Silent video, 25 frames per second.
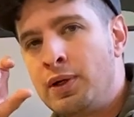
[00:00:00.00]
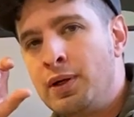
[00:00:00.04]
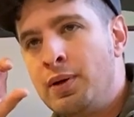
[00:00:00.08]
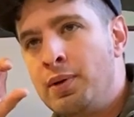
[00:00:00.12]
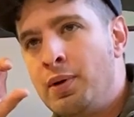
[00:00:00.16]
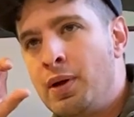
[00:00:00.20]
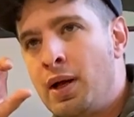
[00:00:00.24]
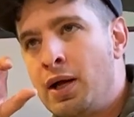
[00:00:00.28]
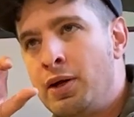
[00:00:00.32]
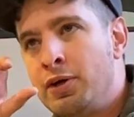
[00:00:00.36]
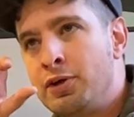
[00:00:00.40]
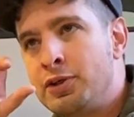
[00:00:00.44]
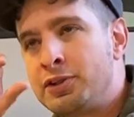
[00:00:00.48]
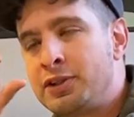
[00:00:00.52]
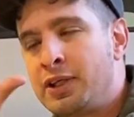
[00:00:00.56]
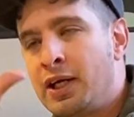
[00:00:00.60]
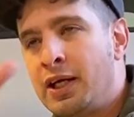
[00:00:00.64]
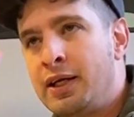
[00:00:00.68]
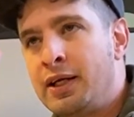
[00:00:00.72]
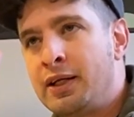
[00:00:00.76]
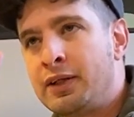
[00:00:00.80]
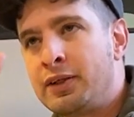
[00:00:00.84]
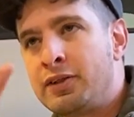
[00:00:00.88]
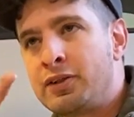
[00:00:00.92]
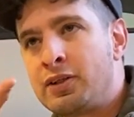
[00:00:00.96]

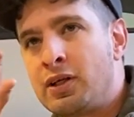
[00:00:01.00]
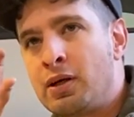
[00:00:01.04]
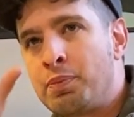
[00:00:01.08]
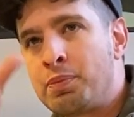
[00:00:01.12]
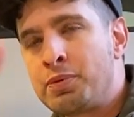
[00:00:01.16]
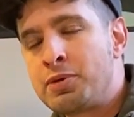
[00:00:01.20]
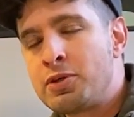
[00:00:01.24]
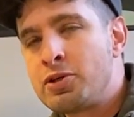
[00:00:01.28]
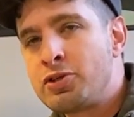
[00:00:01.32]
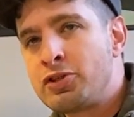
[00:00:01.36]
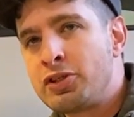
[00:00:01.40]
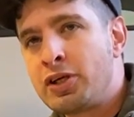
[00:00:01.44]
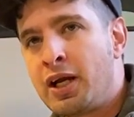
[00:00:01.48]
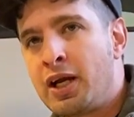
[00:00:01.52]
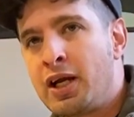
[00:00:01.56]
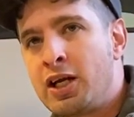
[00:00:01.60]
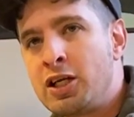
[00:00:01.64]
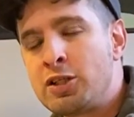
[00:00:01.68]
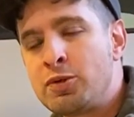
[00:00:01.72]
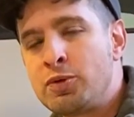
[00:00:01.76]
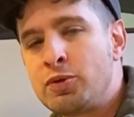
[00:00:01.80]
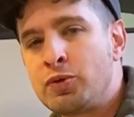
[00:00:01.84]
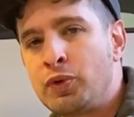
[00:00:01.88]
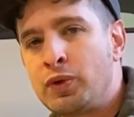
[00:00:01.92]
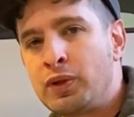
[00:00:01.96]
understanding the temperature change
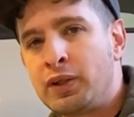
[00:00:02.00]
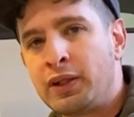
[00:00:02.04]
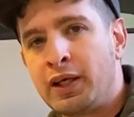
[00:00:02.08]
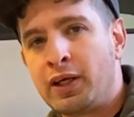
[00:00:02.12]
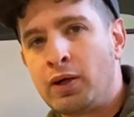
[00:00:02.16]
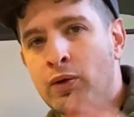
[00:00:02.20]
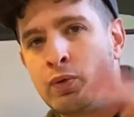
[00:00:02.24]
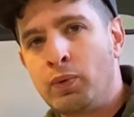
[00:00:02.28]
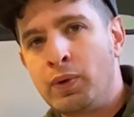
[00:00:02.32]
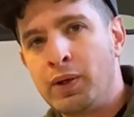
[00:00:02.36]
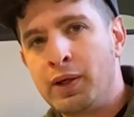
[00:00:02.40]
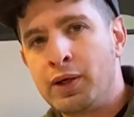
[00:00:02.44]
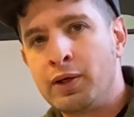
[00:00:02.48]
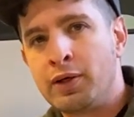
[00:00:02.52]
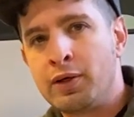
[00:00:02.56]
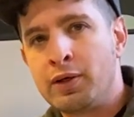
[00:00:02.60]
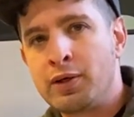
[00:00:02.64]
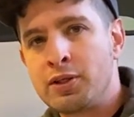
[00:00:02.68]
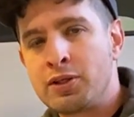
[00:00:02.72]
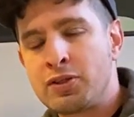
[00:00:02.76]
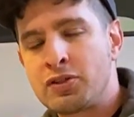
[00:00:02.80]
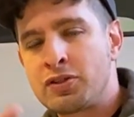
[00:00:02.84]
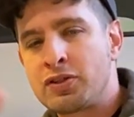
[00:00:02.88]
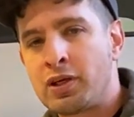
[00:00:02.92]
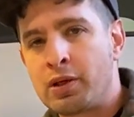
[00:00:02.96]
between like winter
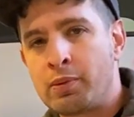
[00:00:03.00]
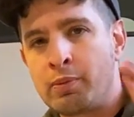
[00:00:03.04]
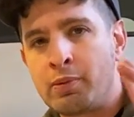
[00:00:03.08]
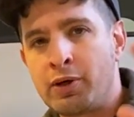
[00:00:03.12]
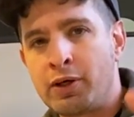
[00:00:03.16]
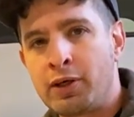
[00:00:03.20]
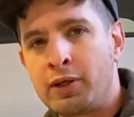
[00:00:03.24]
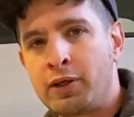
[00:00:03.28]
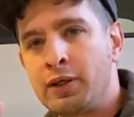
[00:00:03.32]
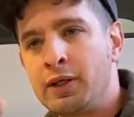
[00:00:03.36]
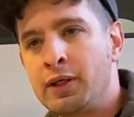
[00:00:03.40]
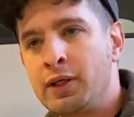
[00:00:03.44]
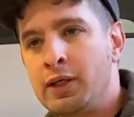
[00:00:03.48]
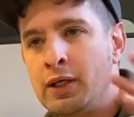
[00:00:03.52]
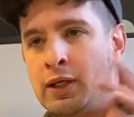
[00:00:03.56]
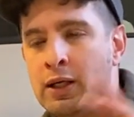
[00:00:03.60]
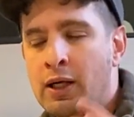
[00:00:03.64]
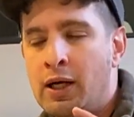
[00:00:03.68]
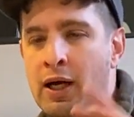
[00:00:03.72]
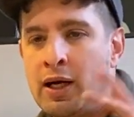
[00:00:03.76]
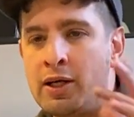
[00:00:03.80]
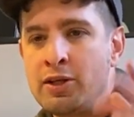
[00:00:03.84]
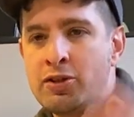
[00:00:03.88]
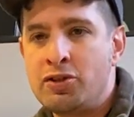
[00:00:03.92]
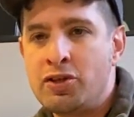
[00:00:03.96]
and summer,
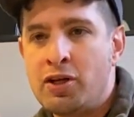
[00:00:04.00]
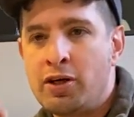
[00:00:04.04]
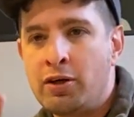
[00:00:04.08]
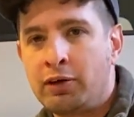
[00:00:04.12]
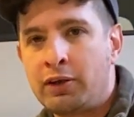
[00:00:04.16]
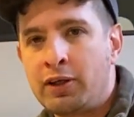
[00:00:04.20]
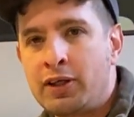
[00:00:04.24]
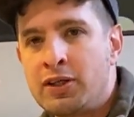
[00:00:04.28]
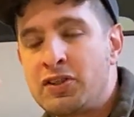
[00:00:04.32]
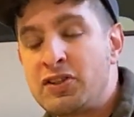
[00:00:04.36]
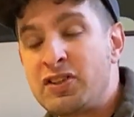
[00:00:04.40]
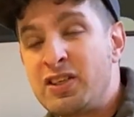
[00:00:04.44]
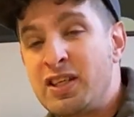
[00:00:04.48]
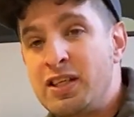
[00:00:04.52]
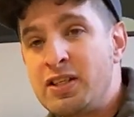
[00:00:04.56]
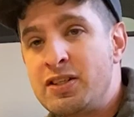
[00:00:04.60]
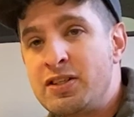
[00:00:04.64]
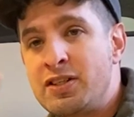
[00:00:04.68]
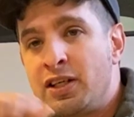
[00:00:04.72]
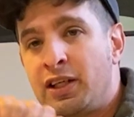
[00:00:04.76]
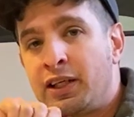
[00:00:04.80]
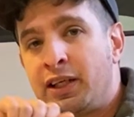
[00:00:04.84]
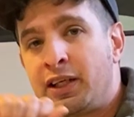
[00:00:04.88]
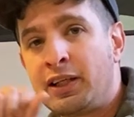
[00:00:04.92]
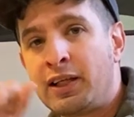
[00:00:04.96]
I generally
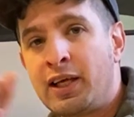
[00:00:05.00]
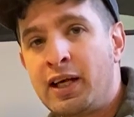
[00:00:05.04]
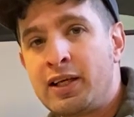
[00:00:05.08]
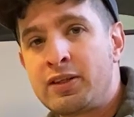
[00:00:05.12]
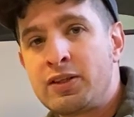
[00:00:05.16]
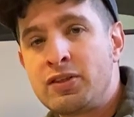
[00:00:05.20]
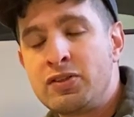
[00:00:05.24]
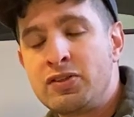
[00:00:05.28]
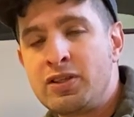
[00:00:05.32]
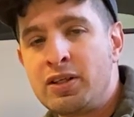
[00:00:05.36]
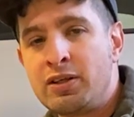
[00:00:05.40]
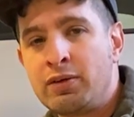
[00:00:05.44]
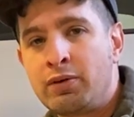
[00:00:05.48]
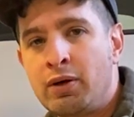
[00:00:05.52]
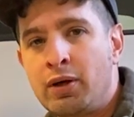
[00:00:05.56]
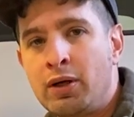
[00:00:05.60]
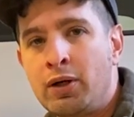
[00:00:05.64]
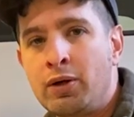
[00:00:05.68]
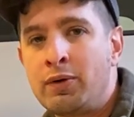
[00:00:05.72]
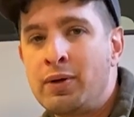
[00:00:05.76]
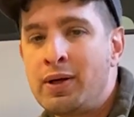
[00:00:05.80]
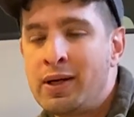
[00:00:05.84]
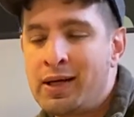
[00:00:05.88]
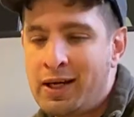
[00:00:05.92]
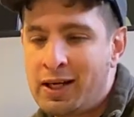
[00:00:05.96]
seasonally like the
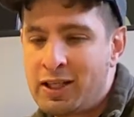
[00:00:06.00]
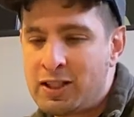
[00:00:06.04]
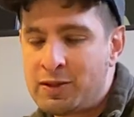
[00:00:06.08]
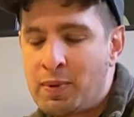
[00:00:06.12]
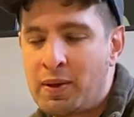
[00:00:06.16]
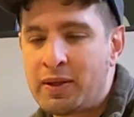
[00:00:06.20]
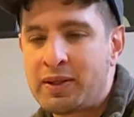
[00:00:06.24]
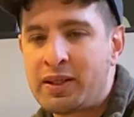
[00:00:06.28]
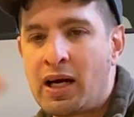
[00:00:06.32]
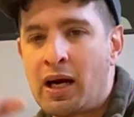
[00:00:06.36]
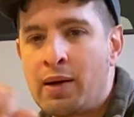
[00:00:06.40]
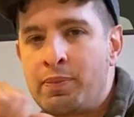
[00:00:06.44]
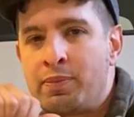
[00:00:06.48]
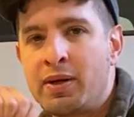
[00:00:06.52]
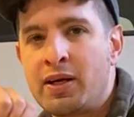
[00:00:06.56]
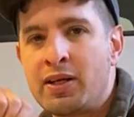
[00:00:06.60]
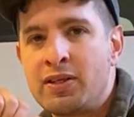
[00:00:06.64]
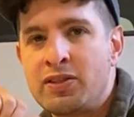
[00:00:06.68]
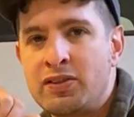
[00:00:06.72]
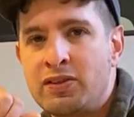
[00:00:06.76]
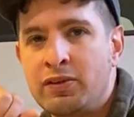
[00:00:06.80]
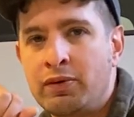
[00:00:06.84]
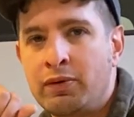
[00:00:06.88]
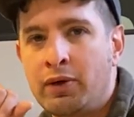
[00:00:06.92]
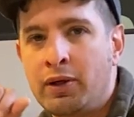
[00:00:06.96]
zero. It's about time that I
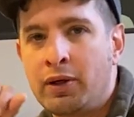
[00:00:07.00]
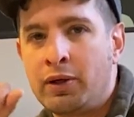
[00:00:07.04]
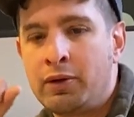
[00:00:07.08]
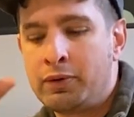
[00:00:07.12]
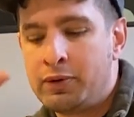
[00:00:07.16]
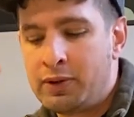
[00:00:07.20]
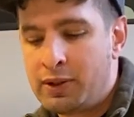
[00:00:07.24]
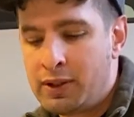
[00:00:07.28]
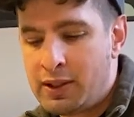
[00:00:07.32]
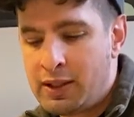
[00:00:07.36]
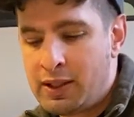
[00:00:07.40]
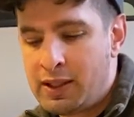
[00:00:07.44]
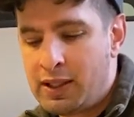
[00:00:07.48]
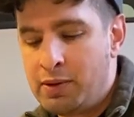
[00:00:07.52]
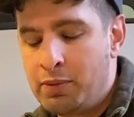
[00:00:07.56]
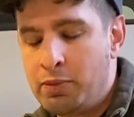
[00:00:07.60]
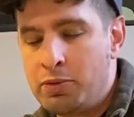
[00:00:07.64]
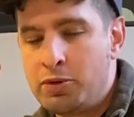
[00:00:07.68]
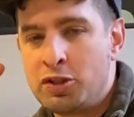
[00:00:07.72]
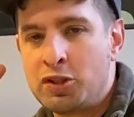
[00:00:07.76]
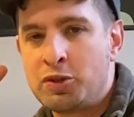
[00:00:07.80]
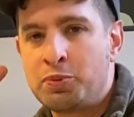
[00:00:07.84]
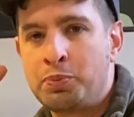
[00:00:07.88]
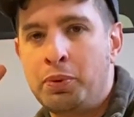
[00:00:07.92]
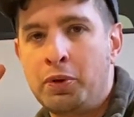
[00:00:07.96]
zeroed. It was
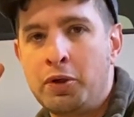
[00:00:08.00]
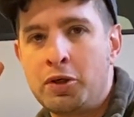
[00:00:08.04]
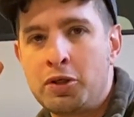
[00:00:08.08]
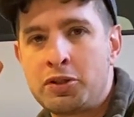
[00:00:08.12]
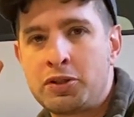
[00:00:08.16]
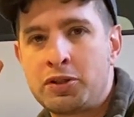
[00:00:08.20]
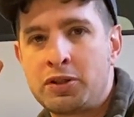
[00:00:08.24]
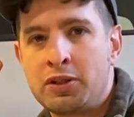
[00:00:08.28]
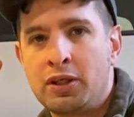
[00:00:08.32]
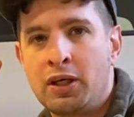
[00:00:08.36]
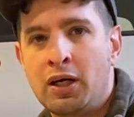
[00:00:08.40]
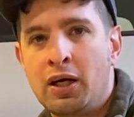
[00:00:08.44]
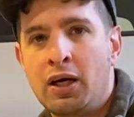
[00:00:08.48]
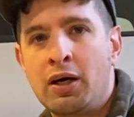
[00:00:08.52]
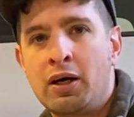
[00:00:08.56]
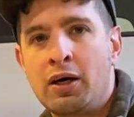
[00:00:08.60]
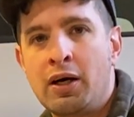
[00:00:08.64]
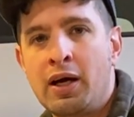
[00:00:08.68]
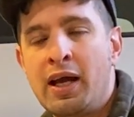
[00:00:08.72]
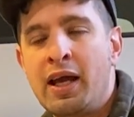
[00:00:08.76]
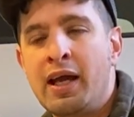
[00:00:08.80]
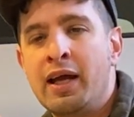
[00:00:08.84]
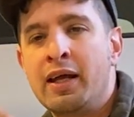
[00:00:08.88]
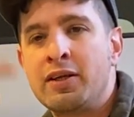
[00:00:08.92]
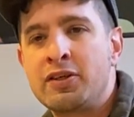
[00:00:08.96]
just pushed
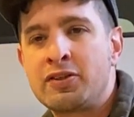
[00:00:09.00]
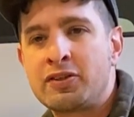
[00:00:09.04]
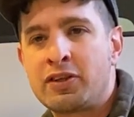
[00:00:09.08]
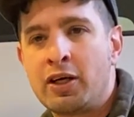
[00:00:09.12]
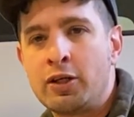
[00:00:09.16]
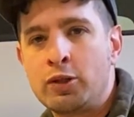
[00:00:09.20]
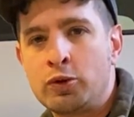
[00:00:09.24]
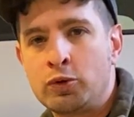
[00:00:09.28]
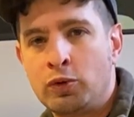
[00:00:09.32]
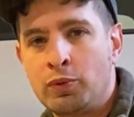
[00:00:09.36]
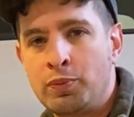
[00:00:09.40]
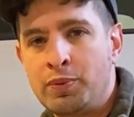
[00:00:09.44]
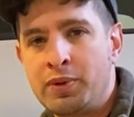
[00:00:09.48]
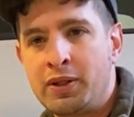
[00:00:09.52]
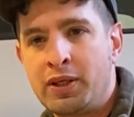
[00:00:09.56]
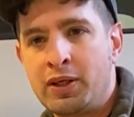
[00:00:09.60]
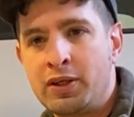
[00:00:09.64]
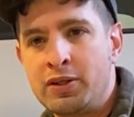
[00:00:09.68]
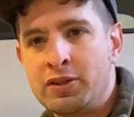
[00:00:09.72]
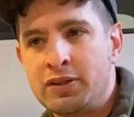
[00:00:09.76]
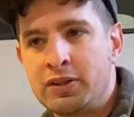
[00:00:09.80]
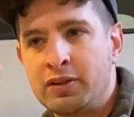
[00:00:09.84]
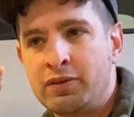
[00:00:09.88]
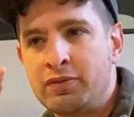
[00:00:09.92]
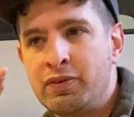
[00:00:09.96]
ahead of schedule
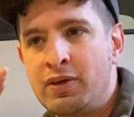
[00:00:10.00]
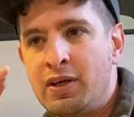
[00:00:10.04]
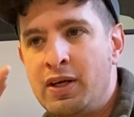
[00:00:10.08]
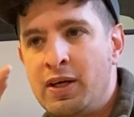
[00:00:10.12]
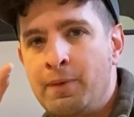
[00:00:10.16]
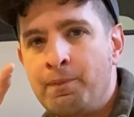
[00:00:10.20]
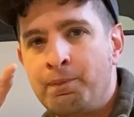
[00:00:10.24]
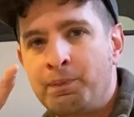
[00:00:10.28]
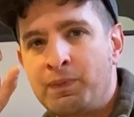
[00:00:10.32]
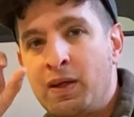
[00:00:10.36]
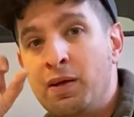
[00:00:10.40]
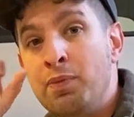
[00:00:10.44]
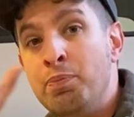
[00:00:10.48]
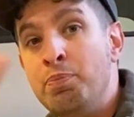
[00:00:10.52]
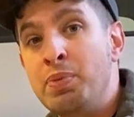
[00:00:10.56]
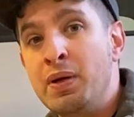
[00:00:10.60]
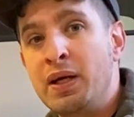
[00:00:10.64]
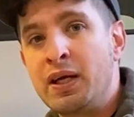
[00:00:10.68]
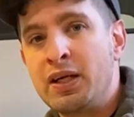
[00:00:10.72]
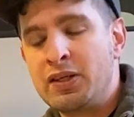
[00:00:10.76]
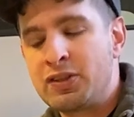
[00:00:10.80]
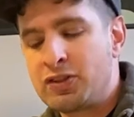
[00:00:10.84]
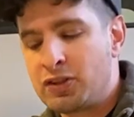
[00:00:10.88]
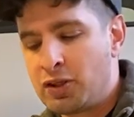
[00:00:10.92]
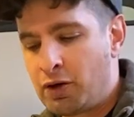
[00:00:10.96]
because of it
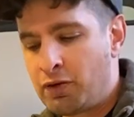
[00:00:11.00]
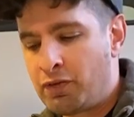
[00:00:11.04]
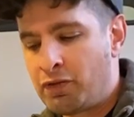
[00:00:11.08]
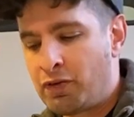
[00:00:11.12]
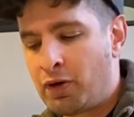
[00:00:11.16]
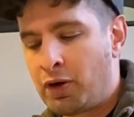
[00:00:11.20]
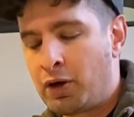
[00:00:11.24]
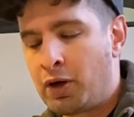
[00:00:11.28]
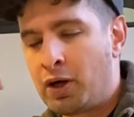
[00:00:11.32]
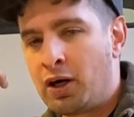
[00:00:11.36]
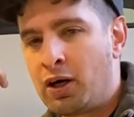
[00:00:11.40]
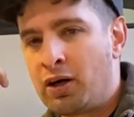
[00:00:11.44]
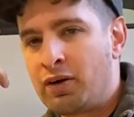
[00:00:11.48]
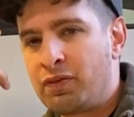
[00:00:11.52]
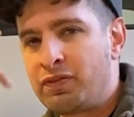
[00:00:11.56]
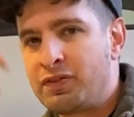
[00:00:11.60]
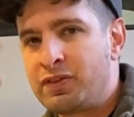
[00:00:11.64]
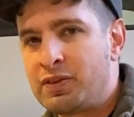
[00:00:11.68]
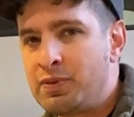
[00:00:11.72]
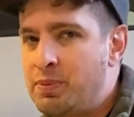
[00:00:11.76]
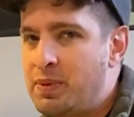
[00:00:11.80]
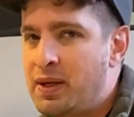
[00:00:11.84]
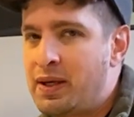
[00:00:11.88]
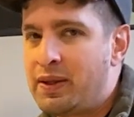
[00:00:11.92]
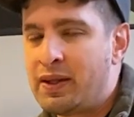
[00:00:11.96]
being so far off.
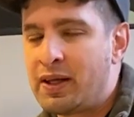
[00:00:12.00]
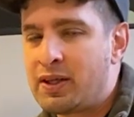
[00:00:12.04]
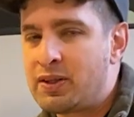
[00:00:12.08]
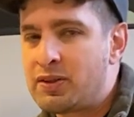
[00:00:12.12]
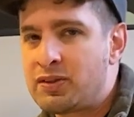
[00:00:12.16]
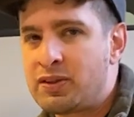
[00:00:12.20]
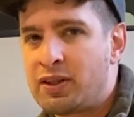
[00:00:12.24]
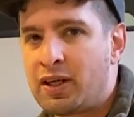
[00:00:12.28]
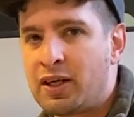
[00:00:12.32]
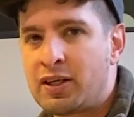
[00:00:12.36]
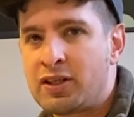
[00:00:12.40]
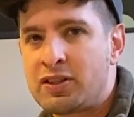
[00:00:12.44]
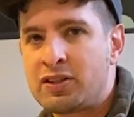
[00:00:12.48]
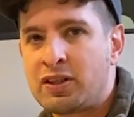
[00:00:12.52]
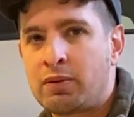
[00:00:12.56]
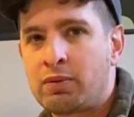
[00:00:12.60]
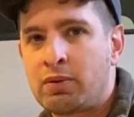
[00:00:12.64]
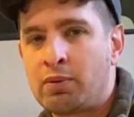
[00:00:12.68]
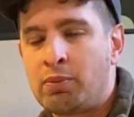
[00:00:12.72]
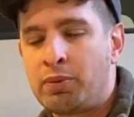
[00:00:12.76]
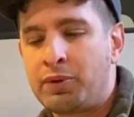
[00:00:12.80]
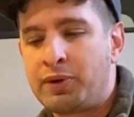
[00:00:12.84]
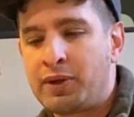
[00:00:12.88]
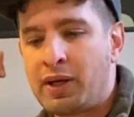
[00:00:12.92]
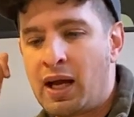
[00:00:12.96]
To me, that's not
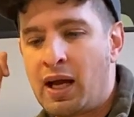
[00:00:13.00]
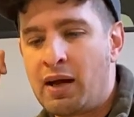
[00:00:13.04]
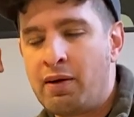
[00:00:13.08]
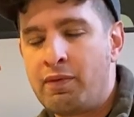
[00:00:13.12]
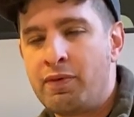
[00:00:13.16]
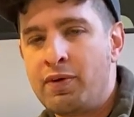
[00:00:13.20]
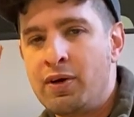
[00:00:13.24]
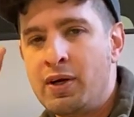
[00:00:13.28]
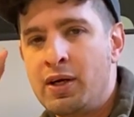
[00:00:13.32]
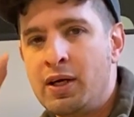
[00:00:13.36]
acceptable to have